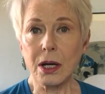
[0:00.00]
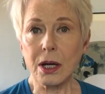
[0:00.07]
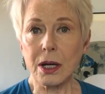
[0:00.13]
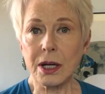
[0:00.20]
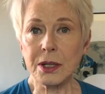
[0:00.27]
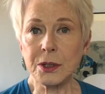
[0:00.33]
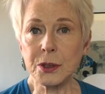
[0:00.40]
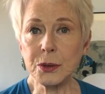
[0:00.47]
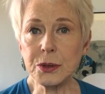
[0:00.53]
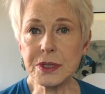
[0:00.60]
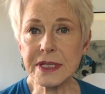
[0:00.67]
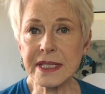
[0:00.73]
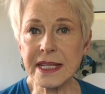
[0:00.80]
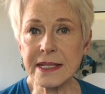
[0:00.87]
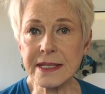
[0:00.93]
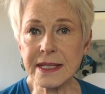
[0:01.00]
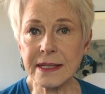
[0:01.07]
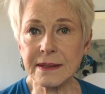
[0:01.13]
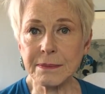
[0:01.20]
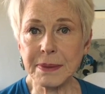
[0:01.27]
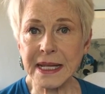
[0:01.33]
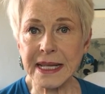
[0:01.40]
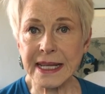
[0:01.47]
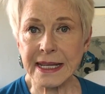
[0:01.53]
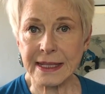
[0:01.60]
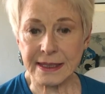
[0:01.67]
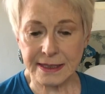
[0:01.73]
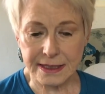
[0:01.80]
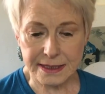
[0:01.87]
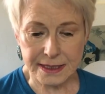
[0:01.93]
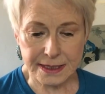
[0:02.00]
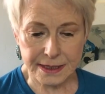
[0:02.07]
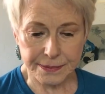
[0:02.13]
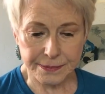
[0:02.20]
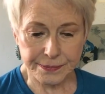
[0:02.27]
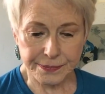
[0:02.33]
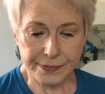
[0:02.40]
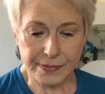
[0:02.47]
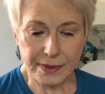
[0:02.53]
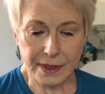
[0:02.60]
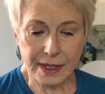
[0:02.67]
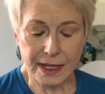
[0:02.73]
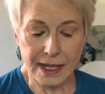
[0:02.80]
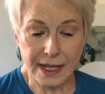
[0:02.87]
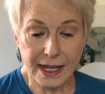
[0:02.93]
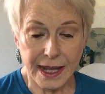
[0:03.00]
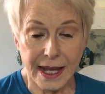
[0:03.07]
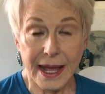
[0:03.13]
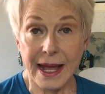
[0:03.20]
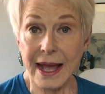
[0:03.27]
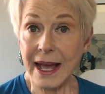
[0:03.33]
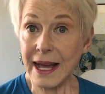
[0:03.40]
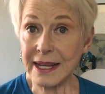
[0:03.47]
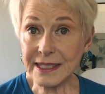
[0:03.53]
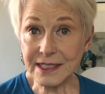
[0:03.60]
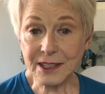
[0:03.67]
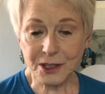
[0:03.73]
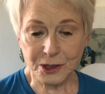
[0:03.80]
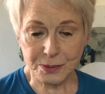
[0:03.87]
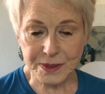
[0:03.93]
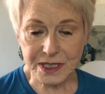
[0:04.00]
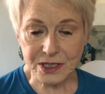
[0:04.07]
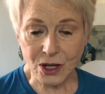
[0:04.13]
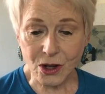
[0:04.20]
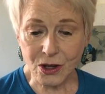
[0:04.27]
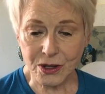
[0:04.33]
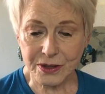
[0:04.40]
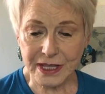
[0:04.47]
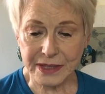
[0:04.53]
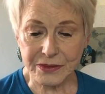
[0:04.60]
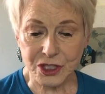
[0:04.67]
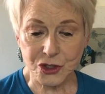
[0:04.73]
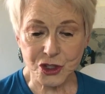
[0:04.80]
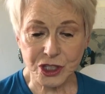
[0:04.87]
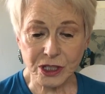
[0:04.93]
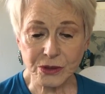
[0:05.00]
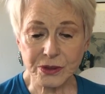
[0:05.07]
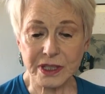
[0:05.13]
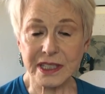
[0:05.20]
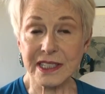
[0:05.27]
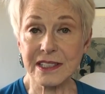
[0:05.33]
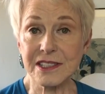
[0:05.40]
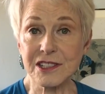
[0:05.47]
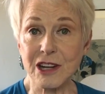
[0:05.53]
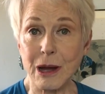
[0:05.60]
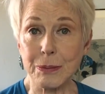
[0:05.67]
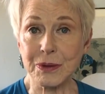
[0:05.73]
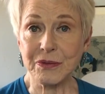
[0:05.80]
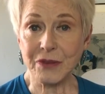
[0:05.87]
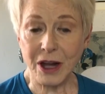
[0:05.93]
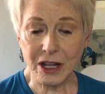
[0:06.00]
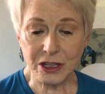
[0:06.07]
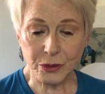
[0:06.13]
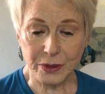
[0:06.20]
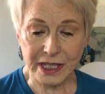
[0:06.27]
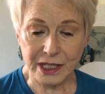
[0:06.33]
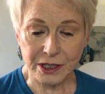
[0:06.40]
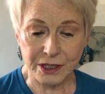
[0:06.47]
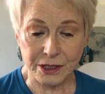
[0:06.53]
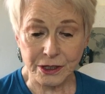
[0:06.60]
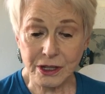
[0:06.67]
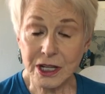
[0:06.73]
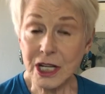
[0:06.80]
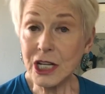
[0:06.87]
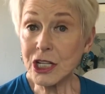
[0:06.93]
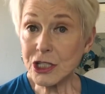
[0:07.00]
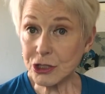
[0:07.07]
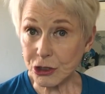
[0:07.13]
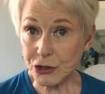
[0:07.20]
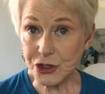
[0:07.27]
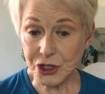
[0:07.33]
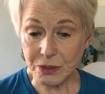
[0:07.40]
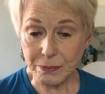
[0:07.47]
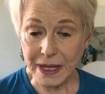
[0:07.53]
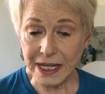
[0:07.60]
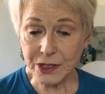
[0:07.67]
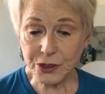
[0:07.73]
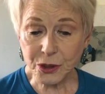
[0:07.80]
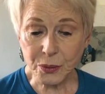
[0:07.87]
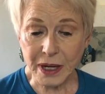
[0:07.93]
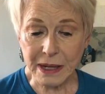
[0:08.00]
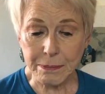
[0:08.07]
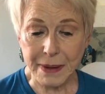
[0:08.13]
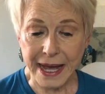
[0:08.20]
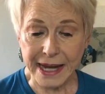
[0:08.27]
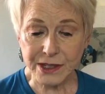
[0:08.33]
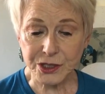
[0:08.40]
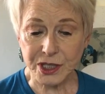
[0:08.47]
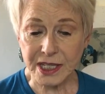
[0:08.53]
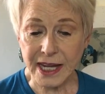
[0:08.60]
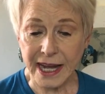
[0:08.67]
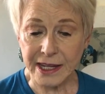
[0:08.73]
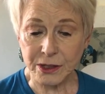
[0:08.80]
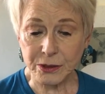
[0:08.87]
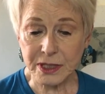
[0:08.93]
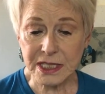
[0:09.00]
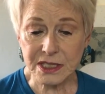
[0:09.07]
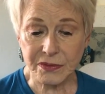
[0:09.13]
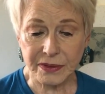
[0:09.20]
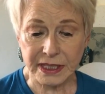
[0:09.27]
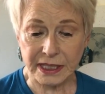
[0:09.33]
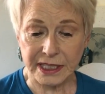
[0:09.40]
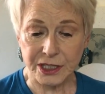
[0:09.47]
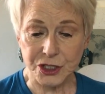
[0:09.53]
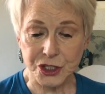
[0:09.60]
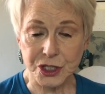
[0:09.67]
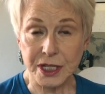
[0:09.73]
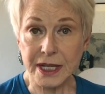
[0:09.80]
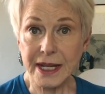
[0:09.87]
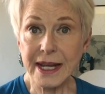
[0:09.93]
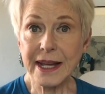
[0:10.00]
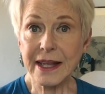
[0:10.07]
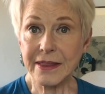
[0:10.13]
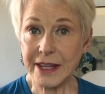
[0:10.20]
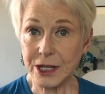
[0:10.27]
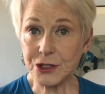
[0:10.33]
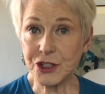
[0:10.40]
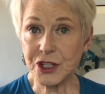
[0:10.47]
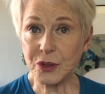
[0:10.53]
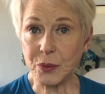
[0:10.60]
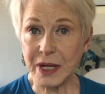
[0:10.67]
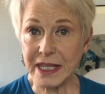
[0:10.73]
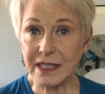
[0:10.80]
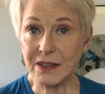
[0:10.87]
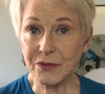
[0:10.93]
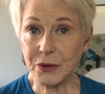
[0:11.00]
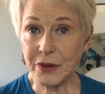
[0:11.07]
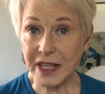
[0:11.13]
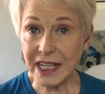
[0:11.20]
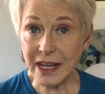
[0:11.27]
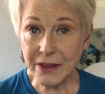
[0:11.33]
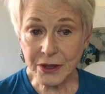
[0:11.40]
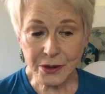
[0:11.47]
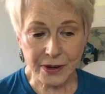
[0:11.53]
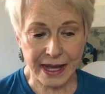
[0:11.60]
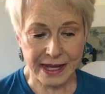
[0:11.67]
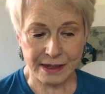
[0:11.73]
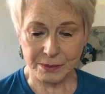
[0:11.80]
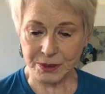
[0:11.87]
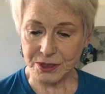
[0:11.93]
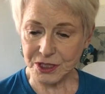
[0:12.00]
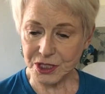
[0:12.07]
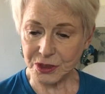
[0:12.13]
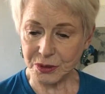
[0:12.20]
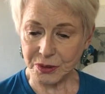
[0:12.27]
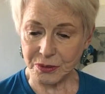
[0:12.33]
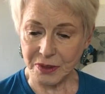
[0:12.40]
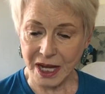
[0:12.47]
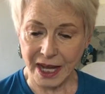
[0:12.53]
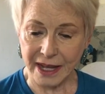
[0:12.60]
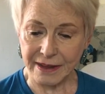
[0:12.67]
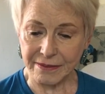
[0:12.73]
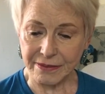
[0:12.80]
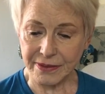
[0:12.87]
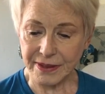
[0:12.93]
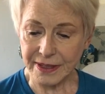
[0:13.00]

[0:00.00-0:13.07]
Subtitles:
A new season begins. Antelope saw that the children had stopped following her, so she made her way back to Coyote's village. There she waited for the other animals to arrive.